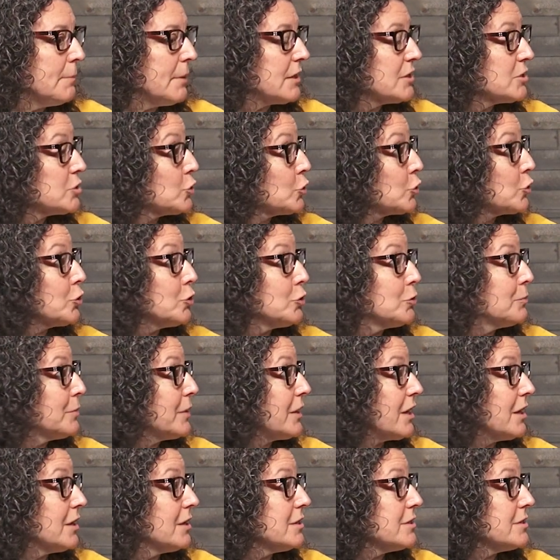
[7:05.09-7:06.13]
circle
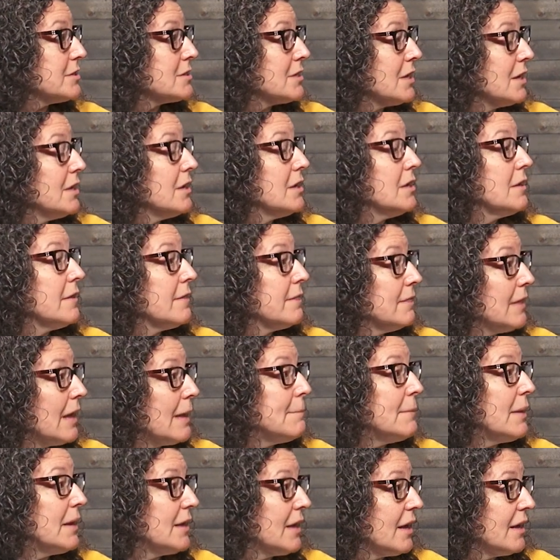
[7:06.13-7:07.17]
because they
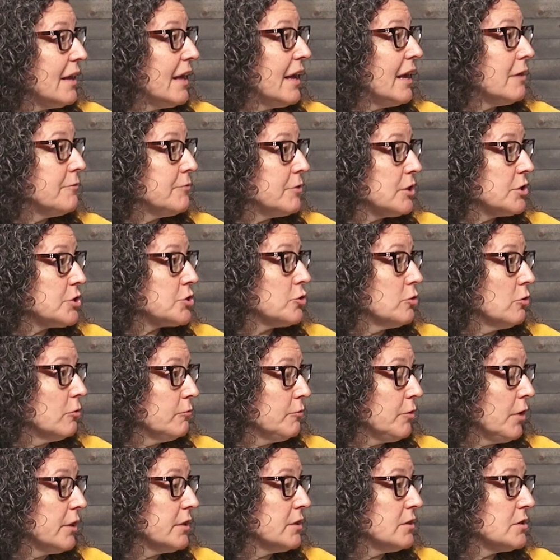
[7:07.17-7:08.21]
may not have additional
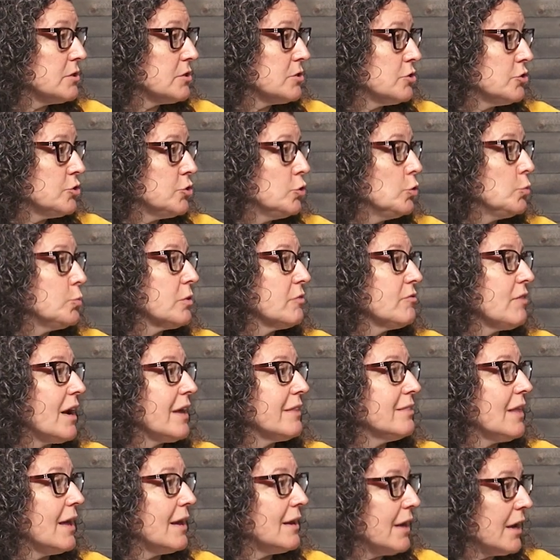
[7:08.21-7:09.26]
funds to
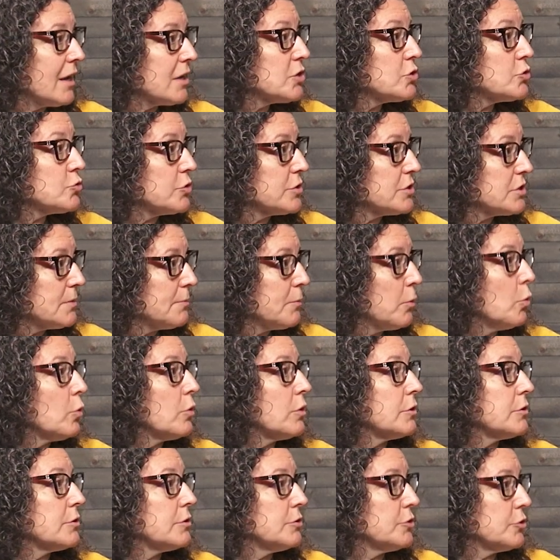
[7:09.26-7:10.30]
provide that extra
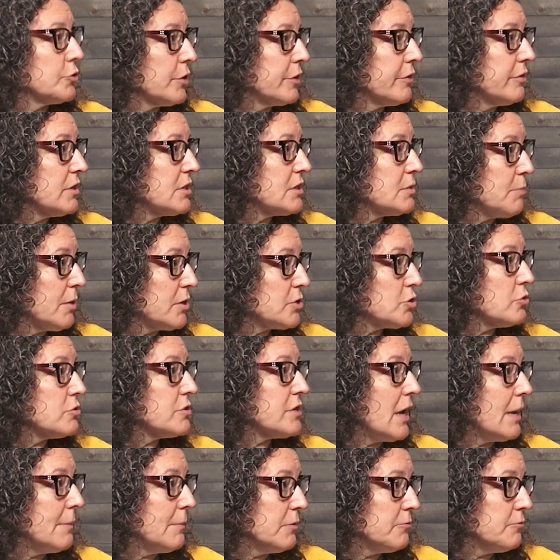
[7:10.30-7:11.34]
support during this special
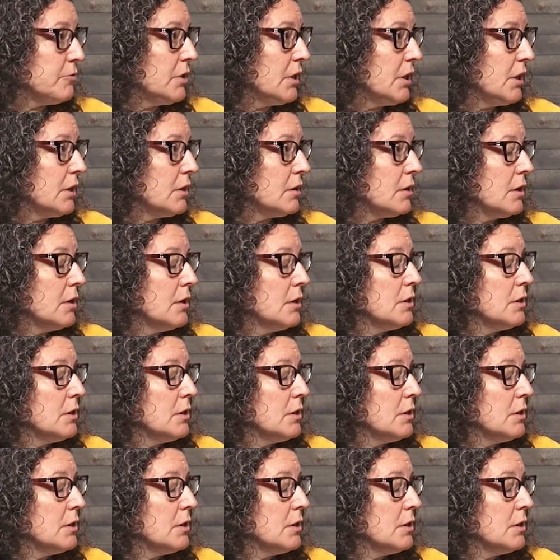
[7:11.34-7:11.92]
time of need.